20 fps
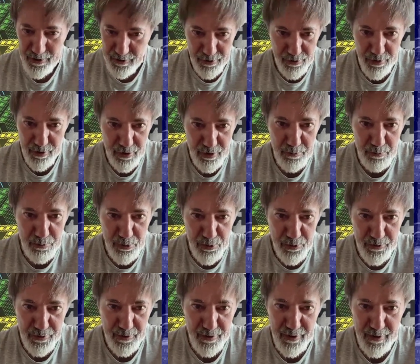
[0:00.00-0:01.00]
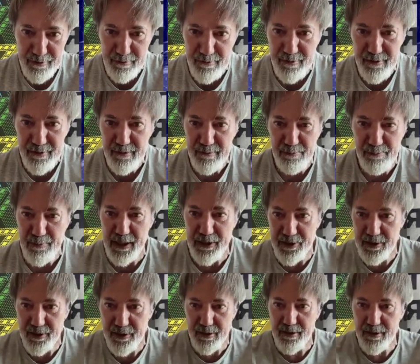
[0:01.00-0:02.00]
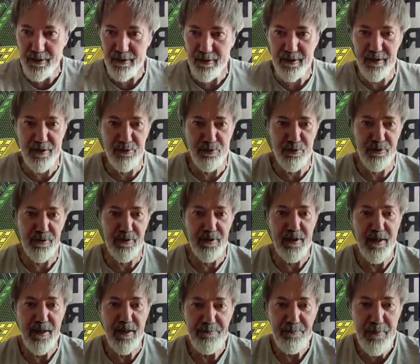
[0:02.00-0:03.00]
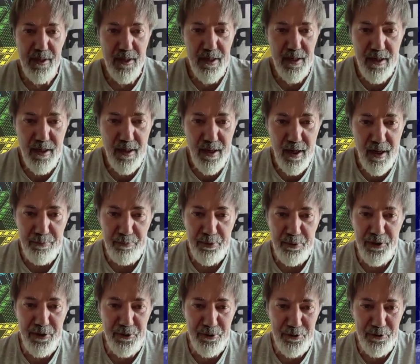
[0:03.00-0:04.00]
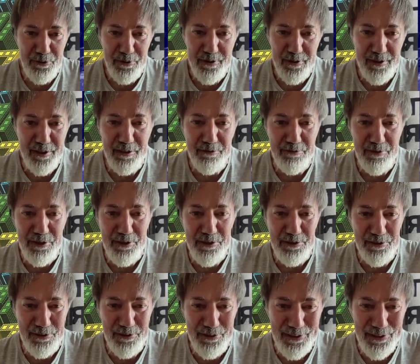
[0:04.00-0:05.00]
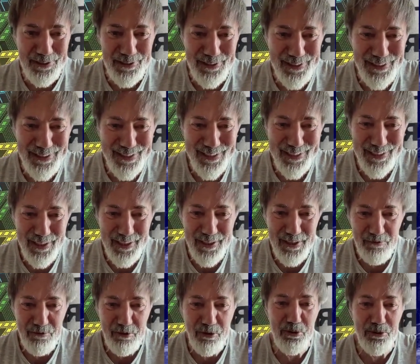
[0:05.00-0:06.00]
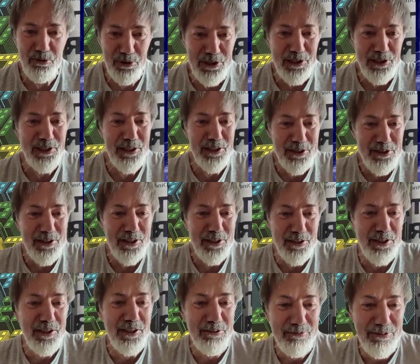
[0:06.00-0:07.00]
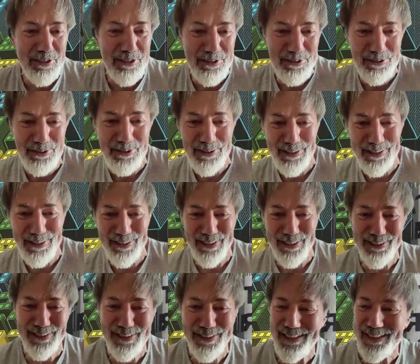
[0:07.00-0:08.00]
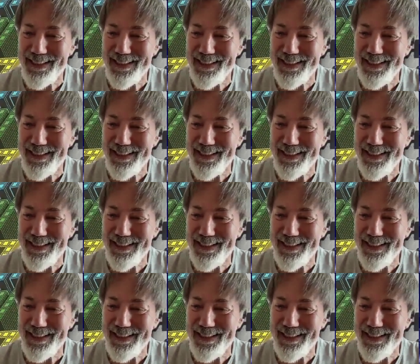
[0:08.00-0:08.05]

into the computer, and magically things would appear on the TV screen, 14-inch TV screen then.